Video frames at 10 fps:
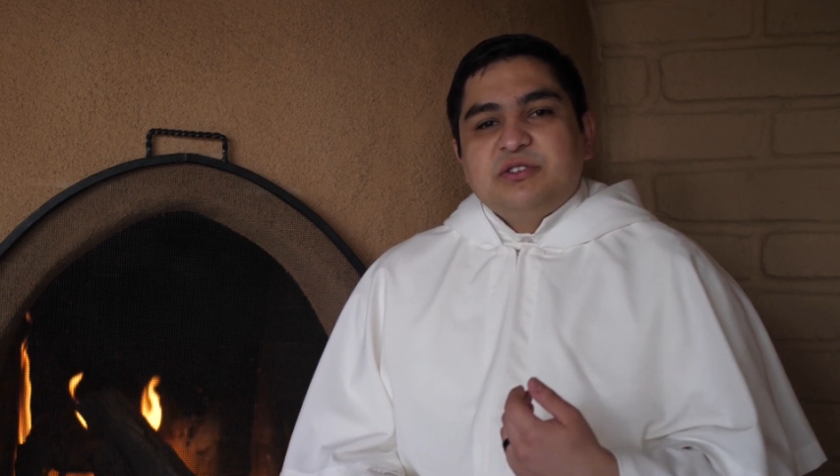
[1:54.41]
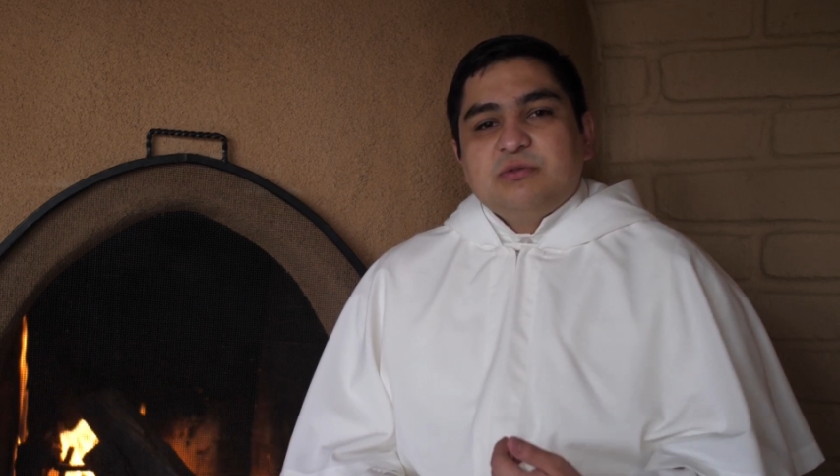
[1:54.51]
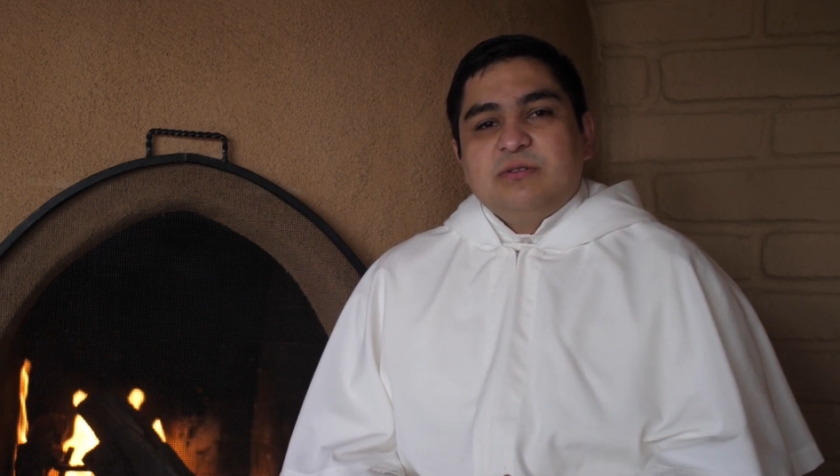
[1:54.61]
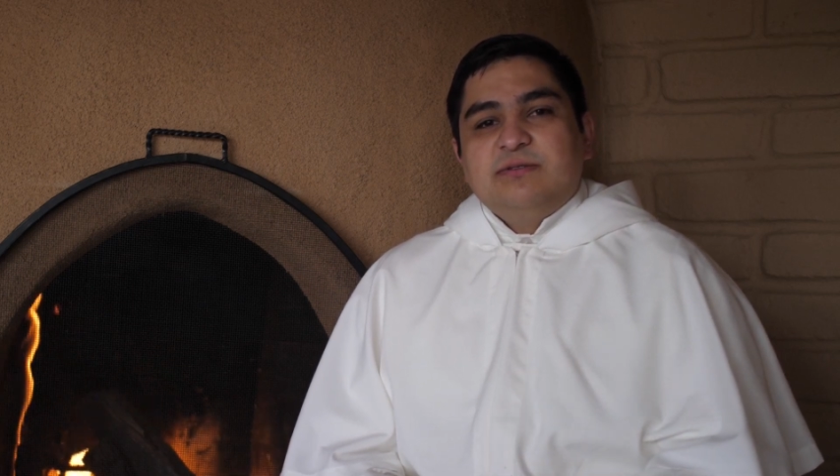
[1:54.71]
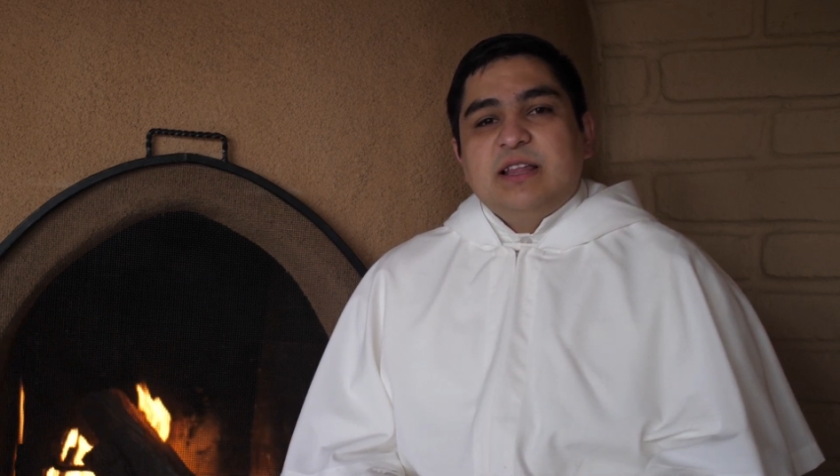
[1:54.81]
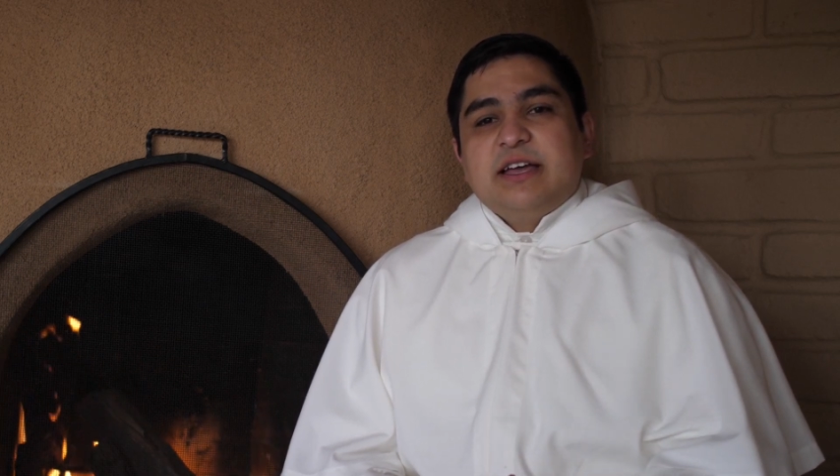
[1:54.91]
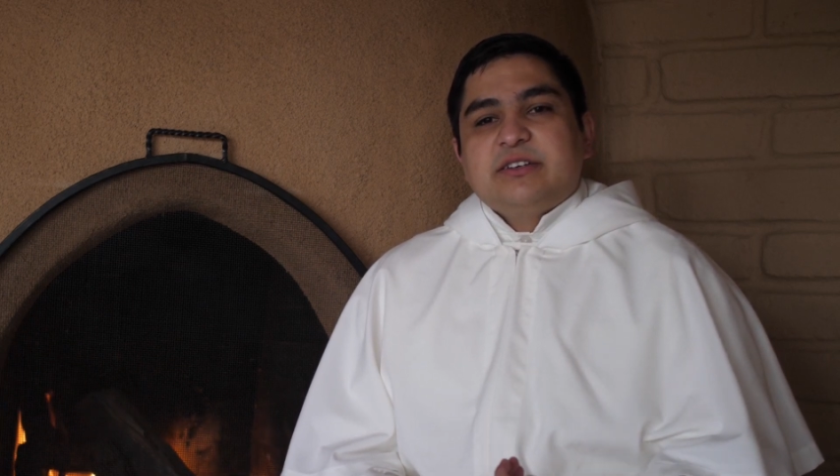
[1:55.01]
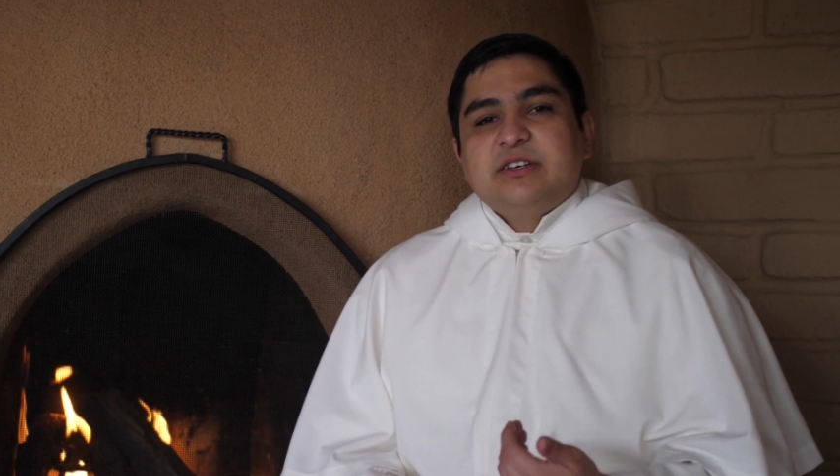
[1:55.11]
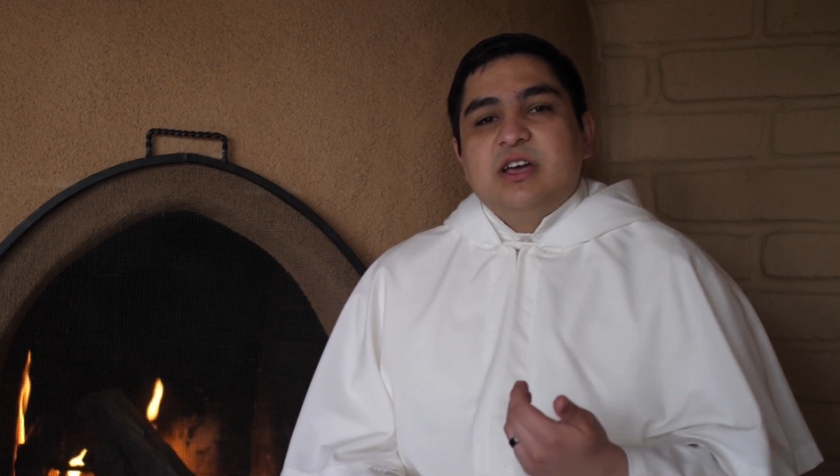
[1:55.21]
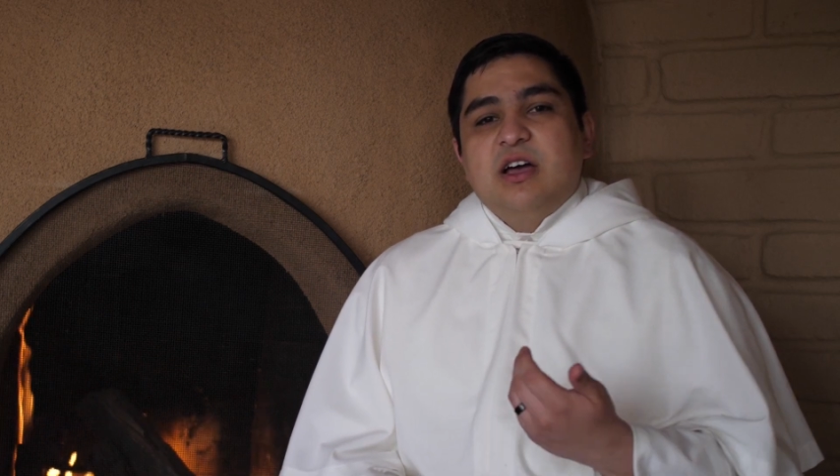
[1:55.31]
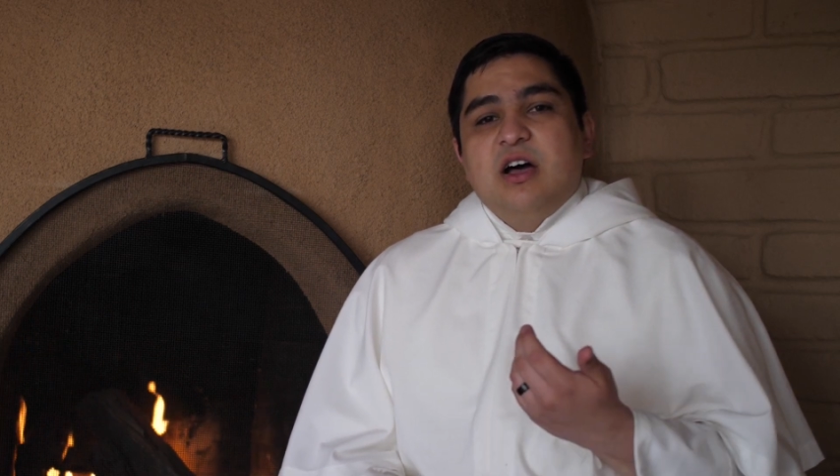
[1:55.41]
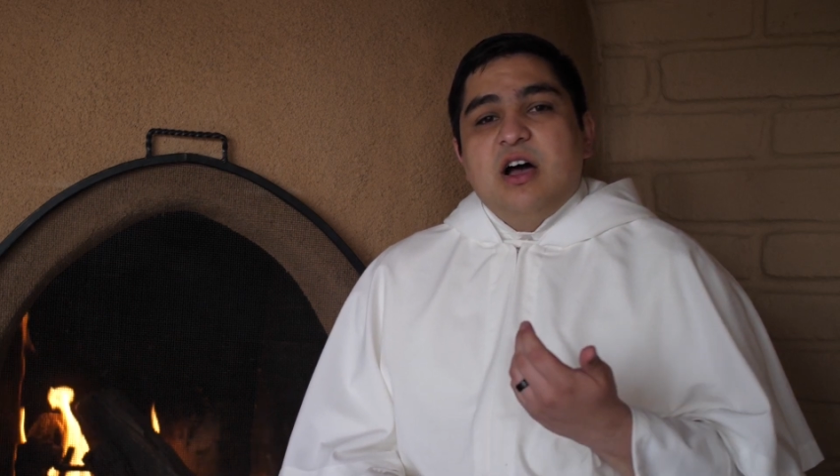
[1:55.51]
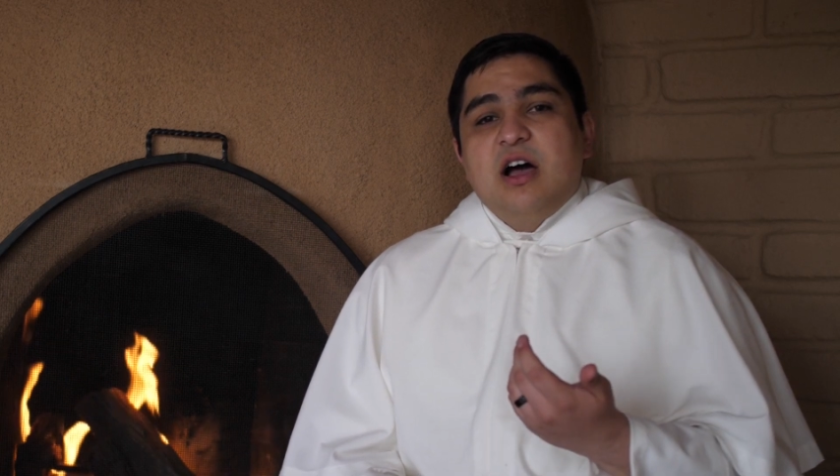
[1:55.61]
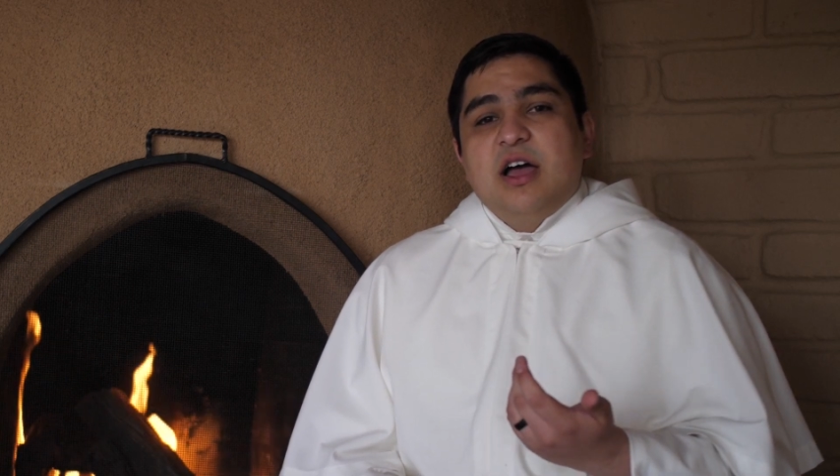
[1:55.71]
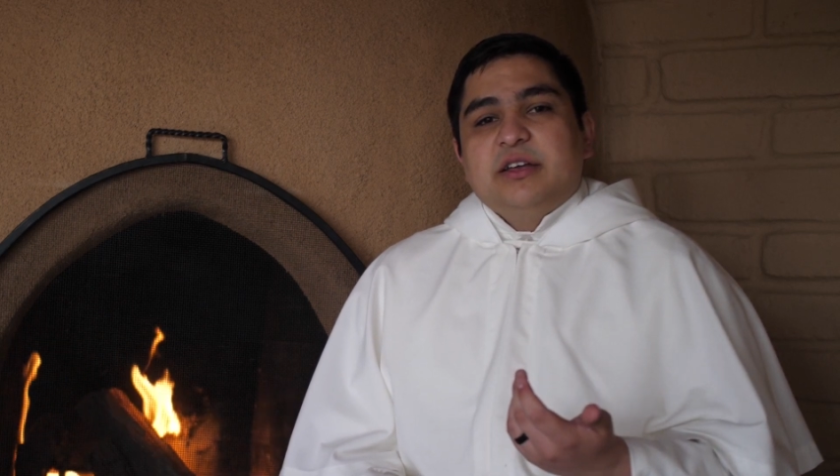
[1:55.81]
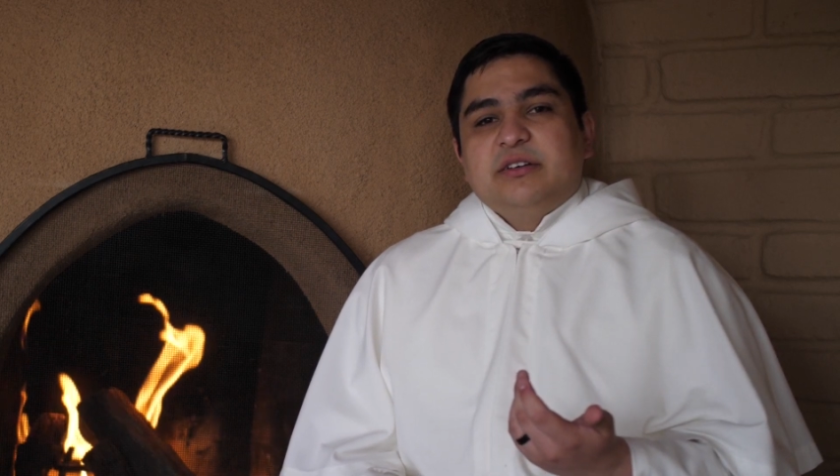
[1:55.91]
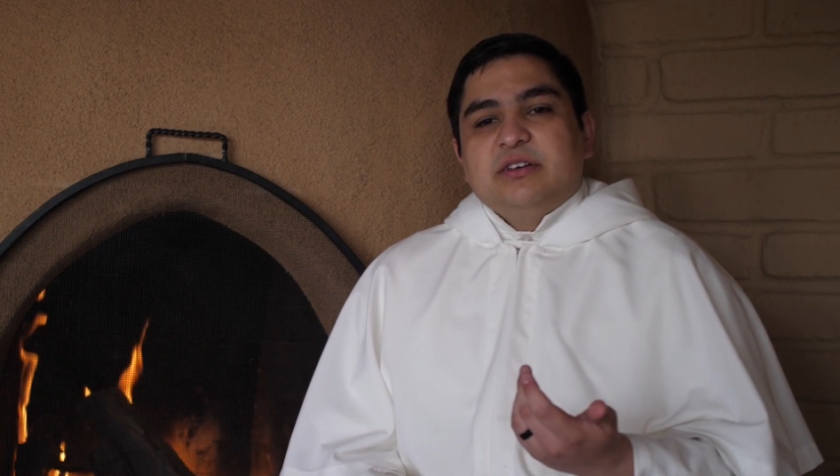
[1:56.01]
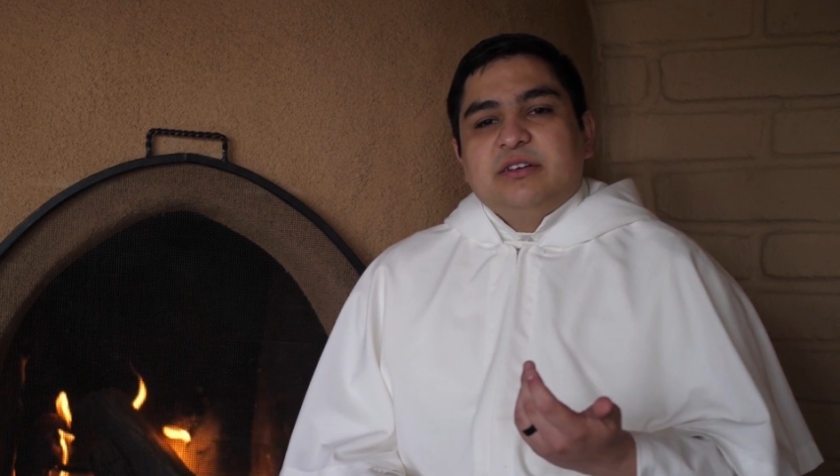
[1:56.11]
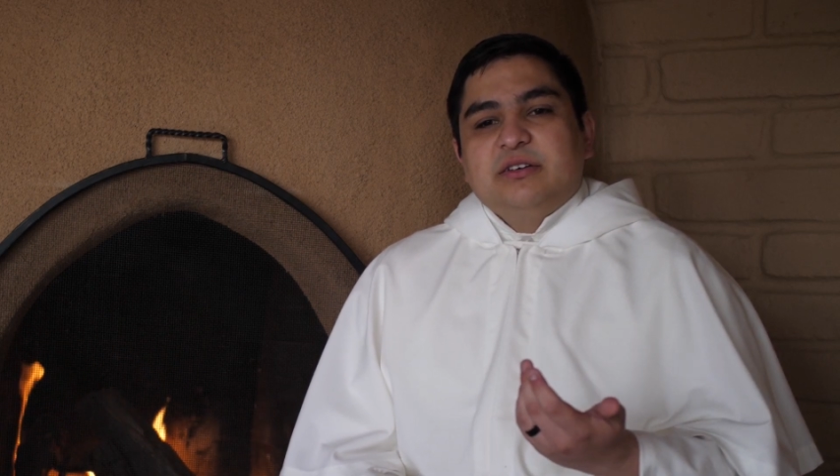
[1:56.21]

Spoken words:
to reflect on